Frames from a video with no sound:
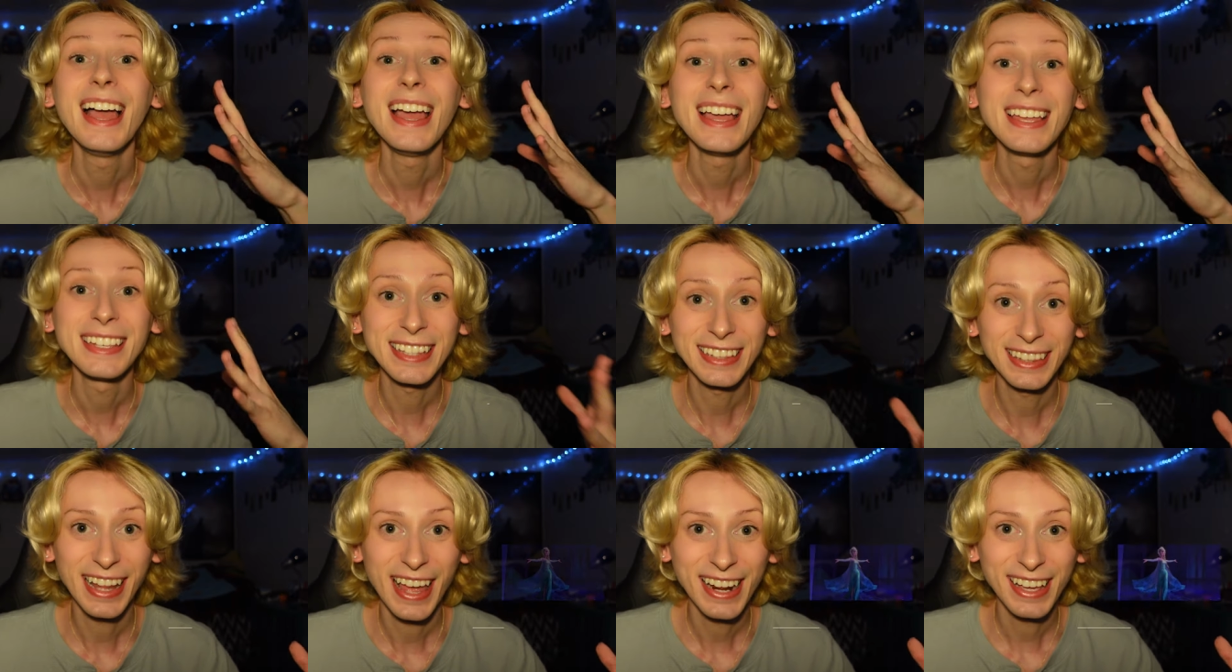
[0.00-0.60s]
is
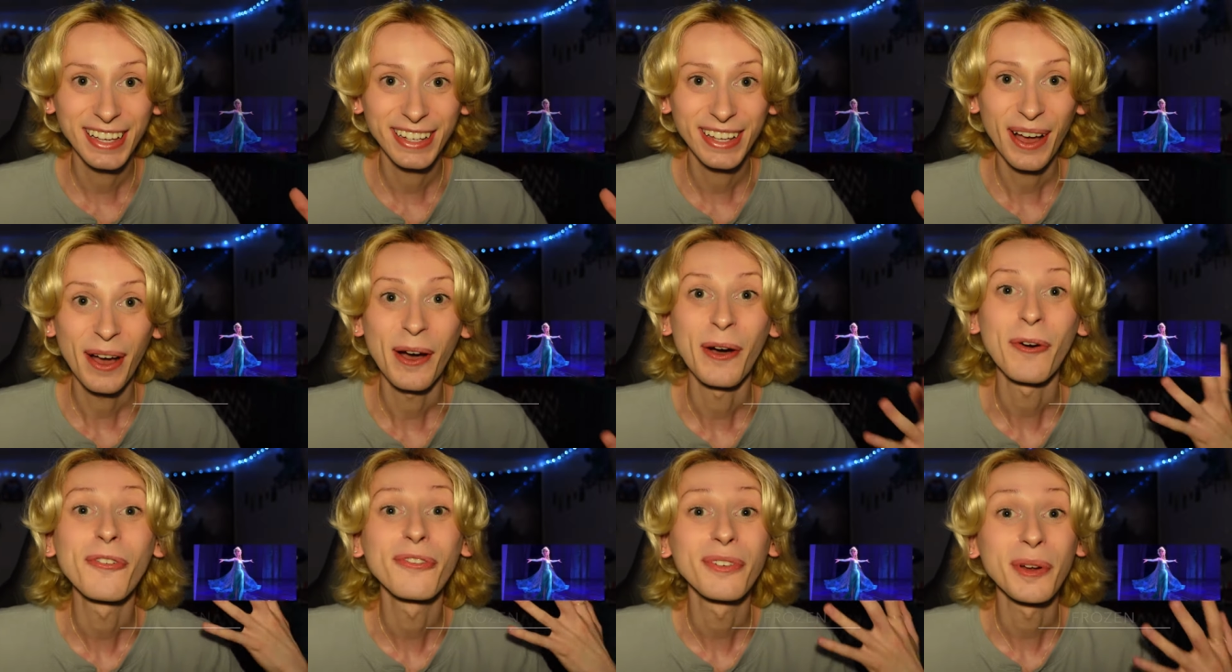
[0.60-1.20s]
Let It
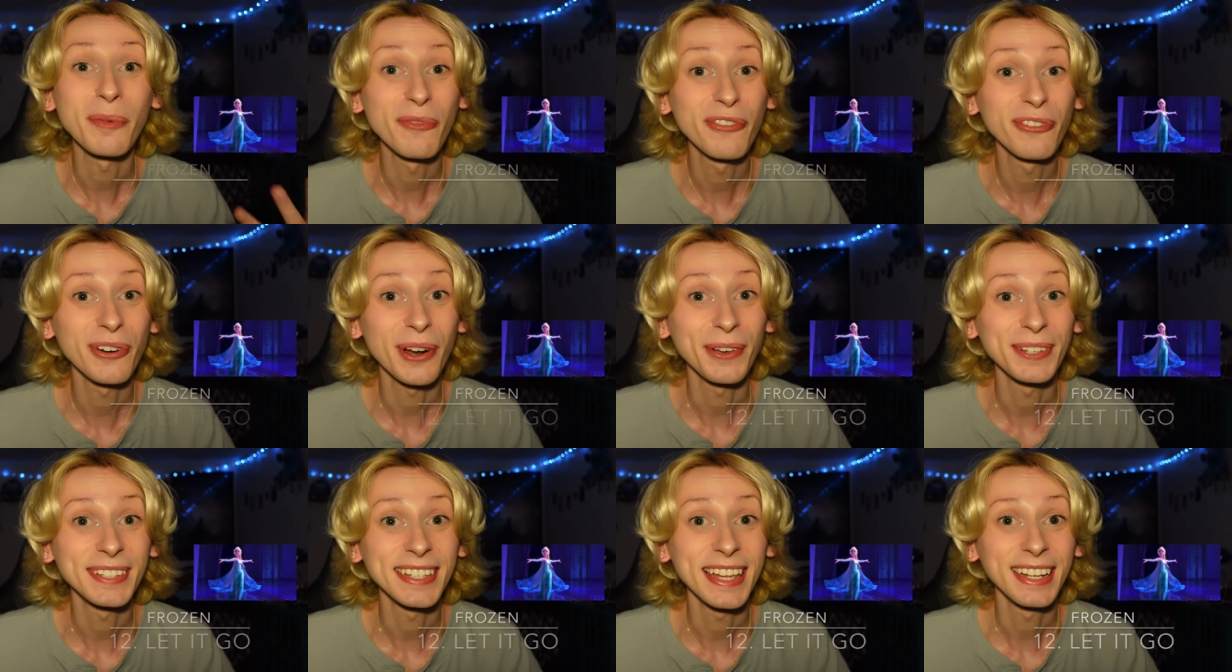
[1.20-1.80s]
Go from
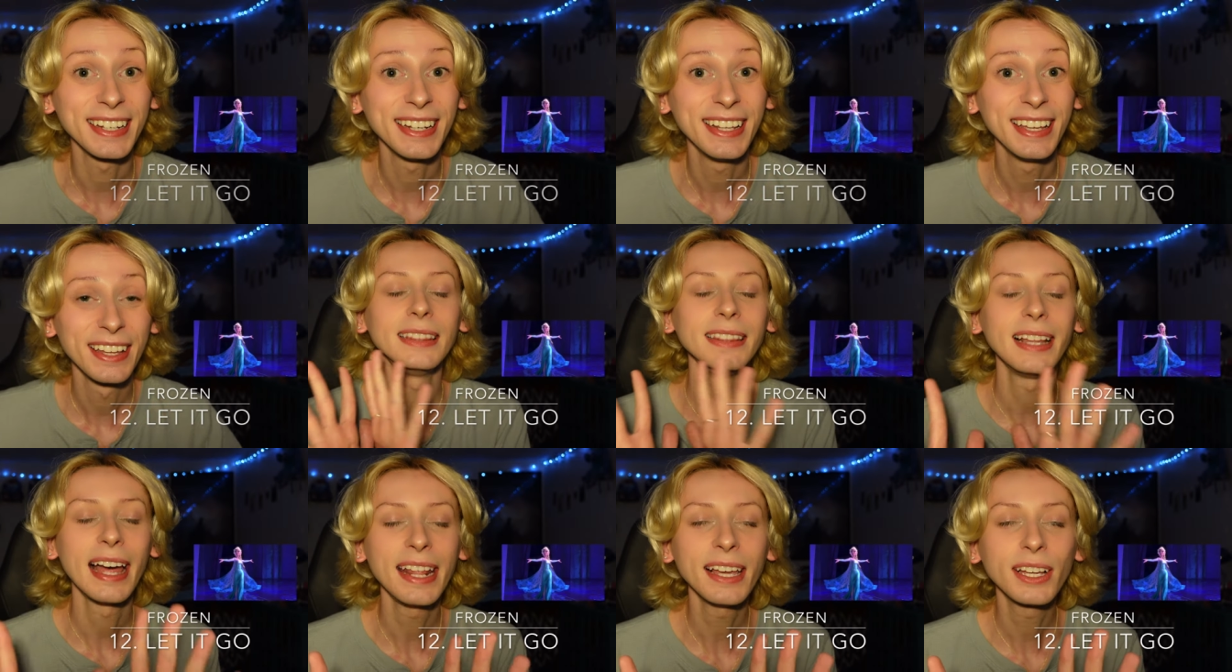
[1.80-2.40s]
Frozen.
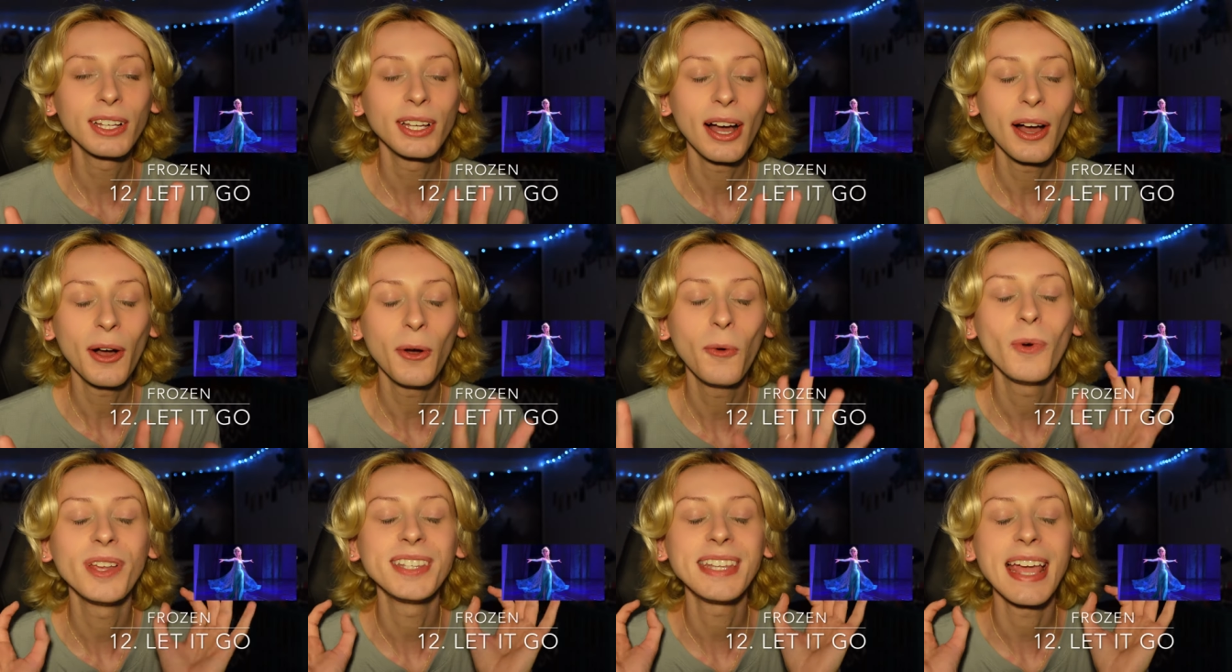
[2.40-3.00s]
Let It Go
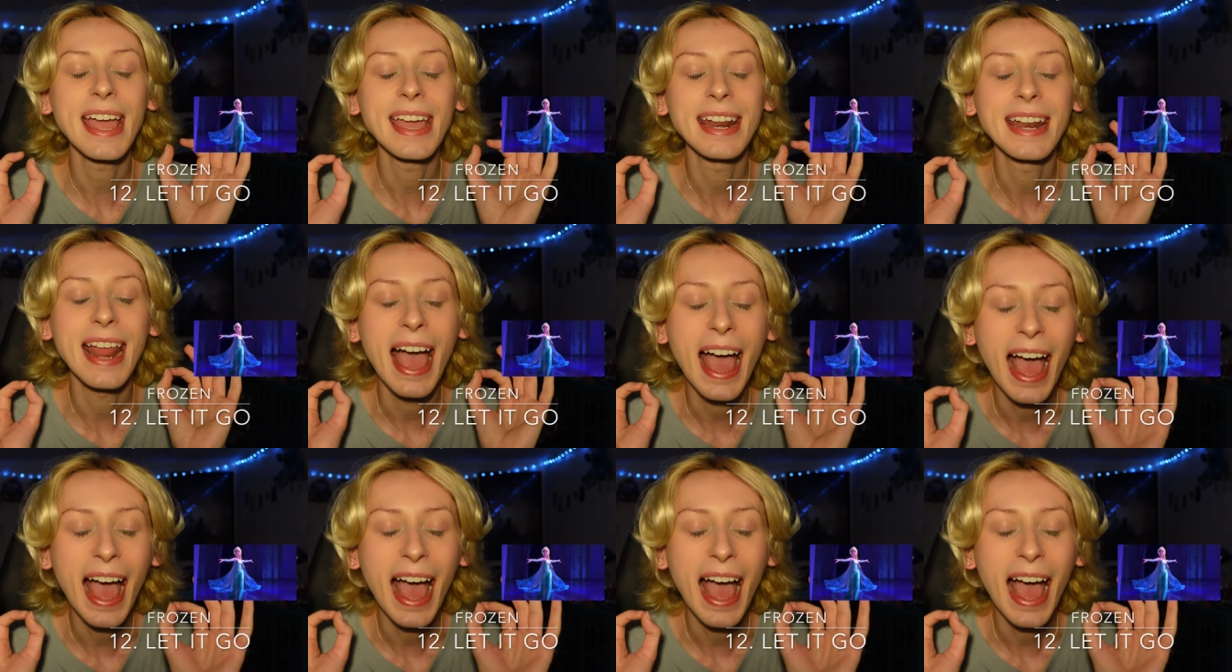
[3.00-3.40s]
was an